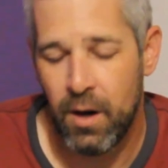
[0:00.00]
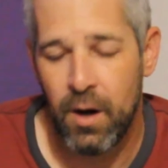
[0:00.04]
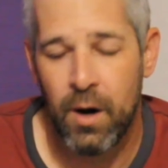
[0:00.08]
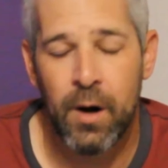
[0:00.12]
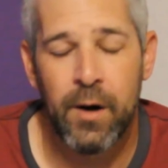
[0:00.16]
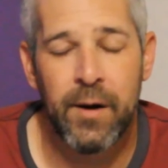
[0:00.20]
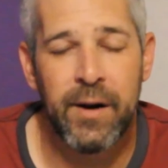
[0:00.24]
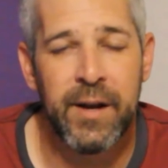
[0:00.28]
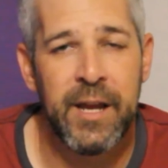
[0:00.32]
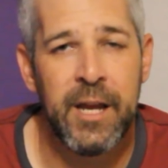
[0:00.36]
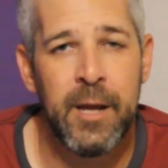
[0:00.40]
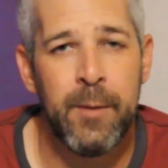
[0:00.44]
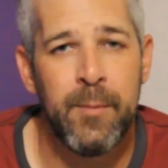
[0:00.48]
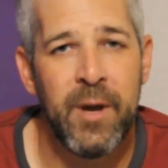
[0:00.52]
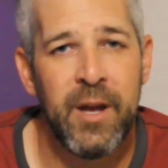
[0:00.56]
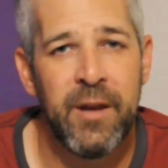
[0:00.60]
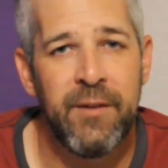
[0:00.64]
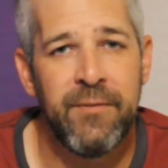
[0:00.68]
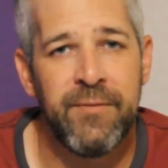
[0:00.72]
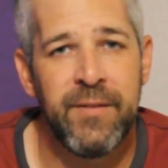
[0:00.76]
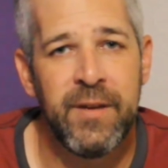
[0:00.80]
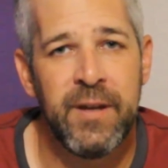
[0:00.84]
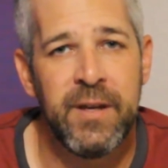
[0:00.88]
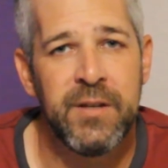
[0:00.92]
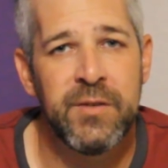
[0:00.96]
Our eBay
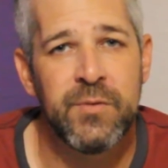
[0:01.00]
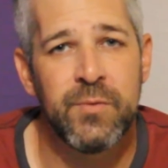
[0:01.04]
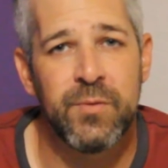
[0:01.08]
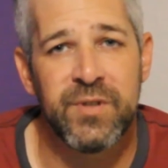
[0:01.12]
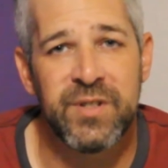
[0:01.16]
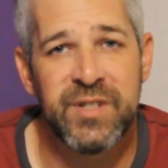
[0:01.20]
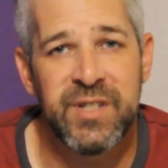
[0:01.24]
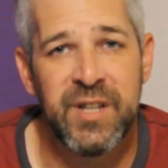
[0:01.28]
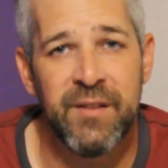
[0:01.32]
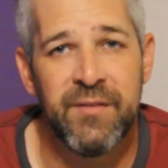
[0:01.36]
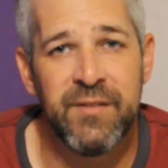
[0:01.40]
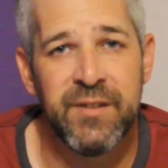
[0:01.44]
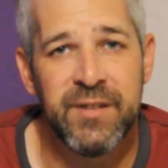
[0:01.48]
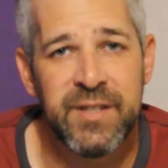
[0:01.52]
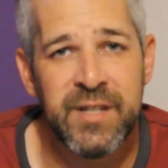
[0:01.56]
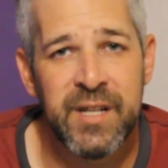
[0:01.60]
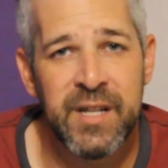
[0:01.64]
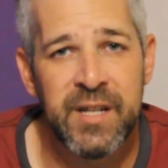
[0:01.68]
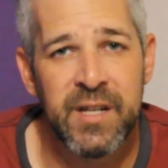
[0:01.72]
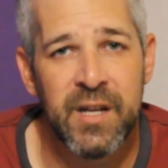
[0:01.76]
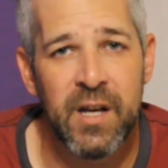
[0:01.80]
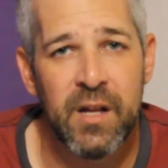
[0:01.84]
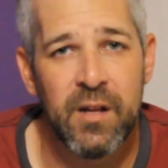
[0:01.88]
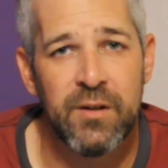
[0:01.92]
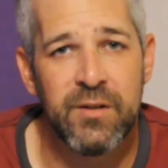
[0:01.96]
fees were
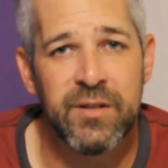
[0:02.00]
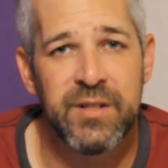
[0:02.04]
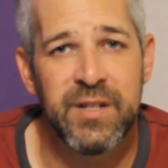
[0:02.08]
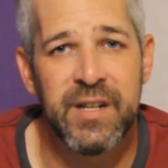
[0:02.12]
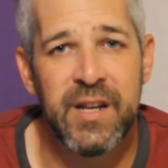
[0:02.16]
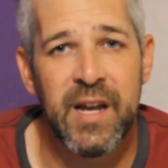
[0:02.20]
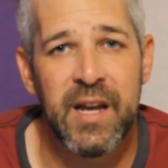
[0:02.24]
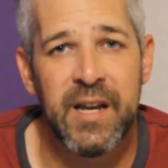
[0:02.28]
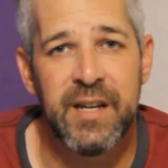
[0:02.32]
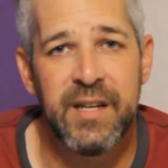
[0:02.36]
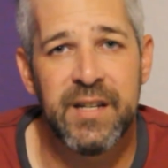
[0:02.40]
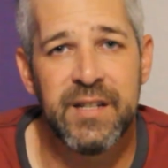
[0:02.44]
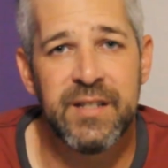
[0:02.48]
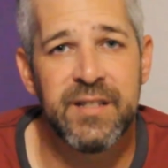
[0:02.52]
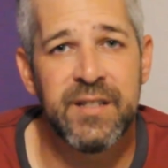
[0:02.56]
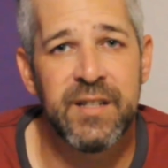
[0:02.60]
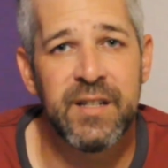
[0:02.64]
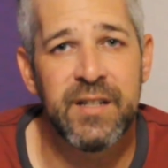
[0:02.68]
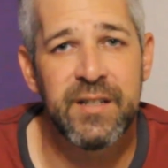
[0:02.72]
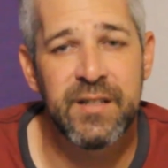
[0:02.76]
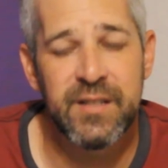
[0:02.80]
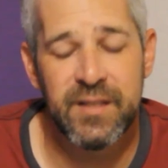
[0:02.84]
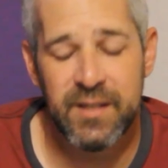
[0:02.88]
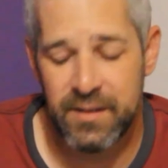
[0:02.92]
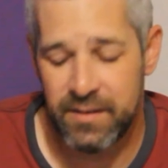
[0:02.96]
seventeen dollars and
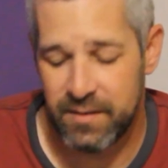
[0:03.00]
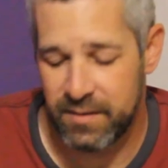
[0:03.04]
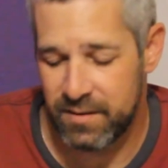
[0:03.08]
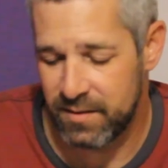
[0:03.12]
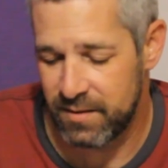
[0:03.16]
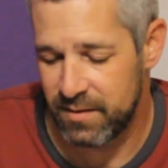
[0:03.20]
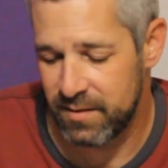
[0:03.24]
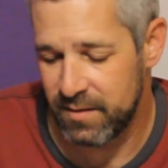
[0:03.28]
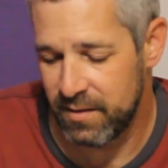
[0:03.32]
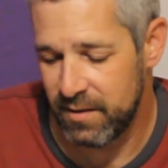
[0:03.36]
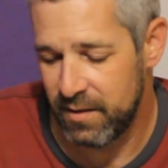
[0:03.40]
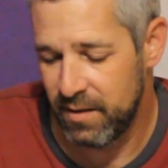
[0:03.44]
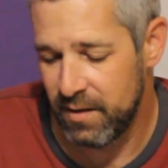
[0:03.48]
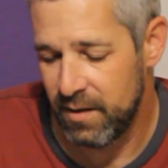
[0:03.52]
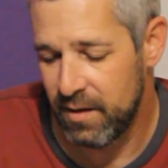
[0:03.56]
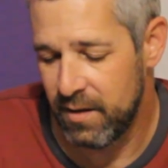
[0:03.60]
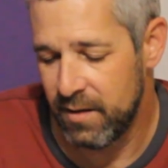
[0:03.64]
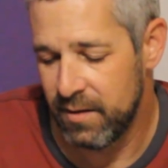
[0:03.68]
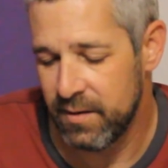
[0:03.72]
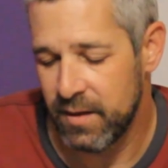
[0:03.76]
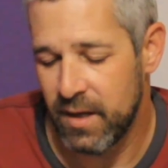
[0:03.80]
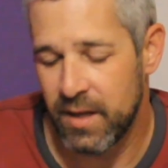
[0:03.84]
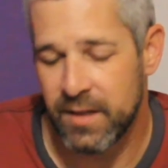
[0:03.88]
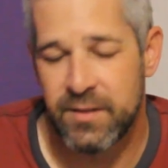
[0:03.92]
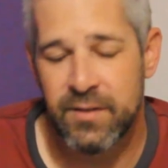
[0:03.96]
ninety-six cents.
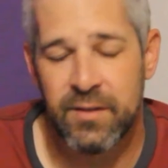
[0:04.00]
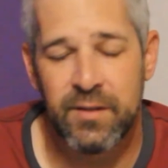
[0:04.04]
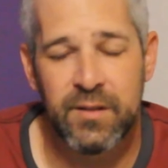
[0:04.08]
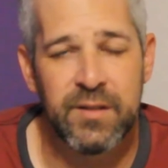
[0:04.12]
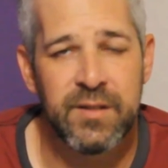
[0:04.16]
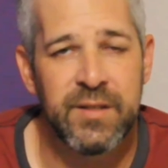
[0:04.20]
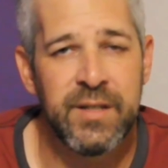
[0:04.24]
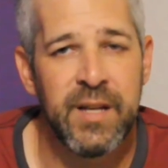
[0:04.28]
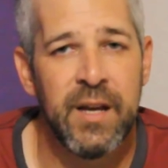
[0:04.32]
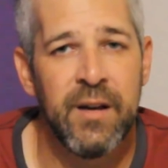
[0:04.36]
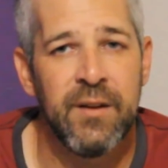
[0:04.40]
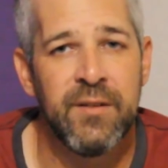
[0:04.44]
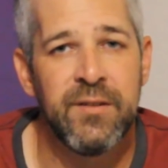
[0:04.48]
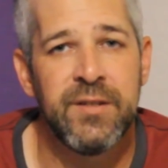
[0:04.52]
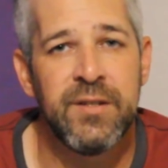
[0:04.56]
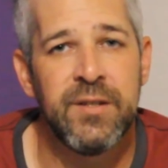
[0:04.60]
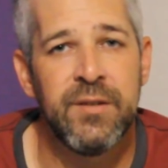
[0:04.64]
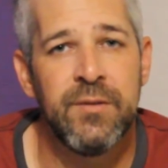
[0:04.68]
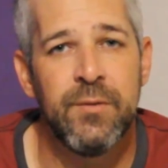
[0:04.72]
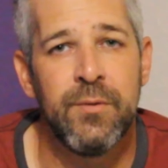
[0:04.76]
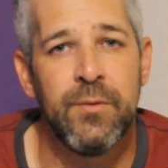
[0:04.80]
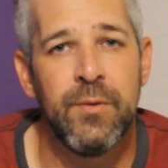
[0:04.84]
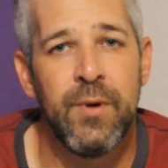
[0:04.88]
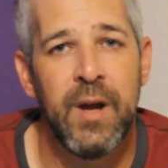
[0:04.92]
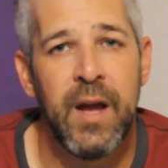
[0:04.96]
That took us down
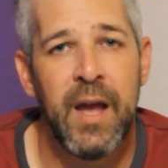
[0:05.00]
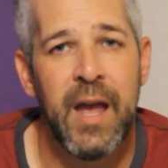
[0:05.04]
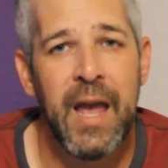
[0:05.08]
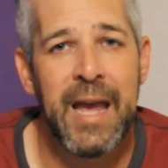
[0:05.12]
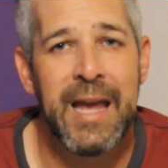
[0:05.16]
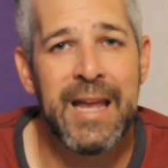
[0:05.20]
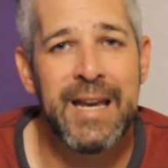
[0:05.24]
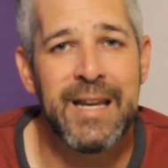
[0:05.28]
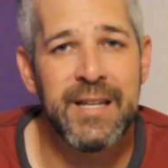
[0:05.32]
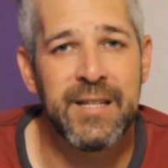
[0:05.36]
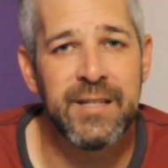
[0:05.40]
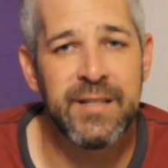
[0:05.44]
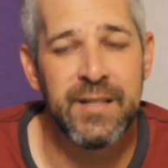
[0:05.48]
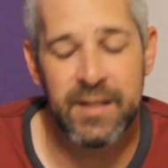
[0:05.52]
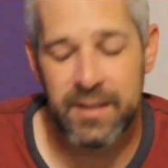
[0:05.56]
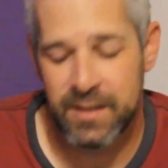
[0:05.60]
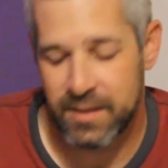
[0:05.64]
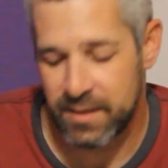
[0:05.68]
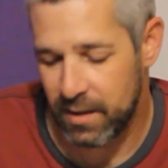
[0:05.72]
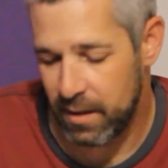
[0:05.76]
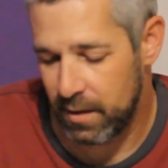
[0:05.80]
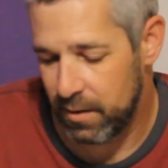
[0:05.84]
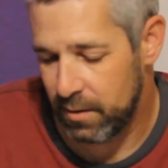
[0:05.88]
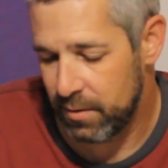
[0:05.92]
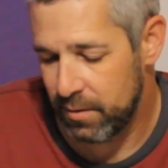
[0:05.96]
to eighty-six
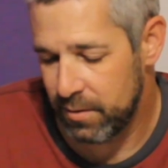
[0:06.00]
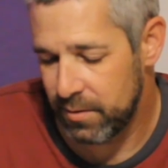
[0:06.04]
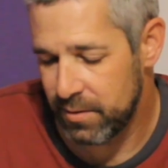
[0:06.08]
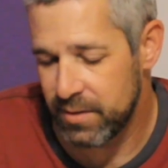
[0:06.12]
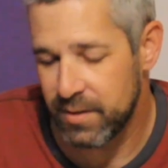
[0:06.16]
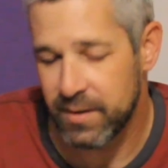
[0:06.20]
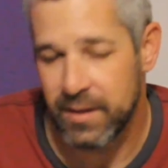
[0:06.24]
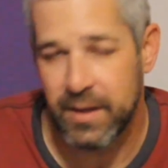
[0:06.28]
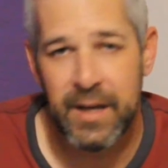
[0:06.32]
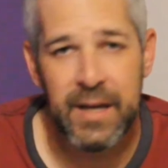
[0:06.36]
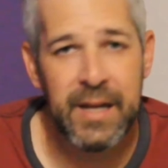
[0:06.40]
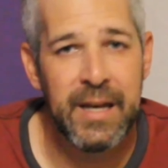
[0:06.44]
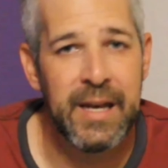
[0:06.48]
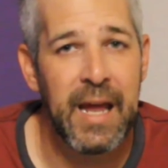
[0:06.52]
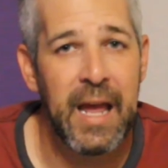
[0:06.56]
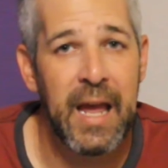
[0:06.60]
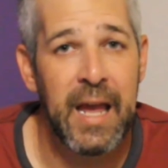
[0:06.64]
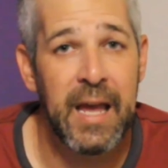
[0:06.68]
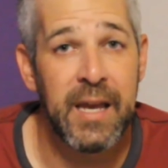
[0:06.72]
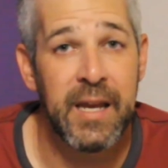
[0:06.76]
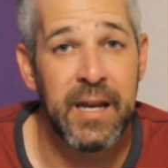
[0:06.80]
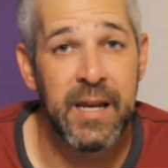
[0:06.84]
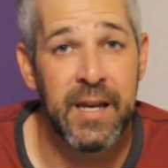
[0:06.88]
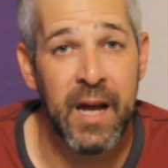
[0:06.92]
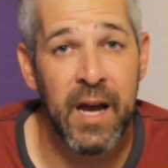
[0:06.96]
dollars and
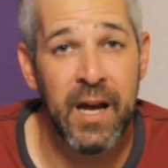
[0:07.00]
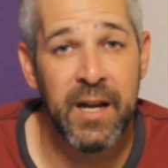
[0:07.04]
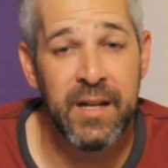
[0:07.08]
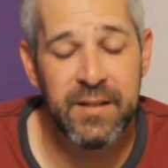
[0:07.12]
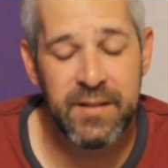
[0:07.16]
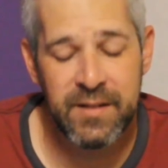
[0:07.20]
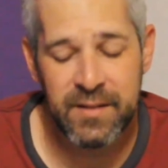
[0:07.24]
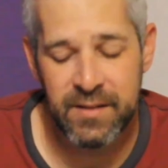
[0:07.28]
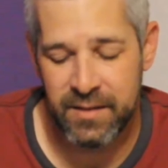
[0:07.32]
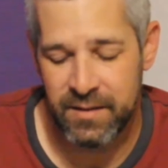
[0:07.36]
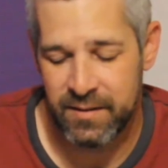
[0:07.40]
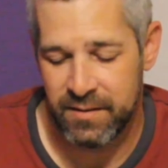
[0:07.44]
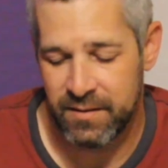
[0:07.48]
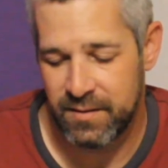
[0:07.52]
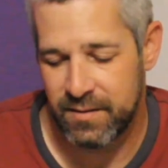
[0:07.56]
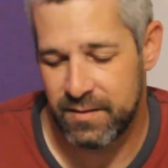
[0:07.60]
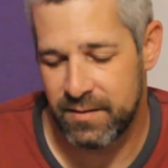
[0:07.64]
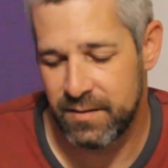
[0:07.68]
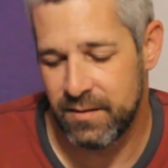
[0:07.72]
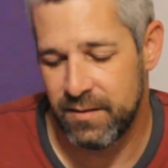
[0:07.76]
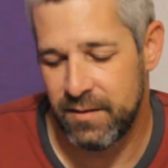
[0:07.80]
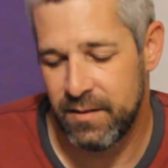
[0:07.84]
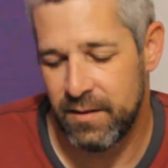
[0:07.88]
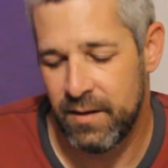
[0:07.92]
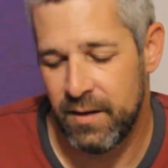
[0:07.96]
eighty-nine
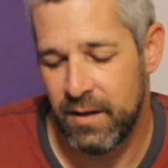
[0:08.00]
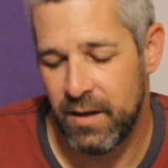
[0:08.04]
cents.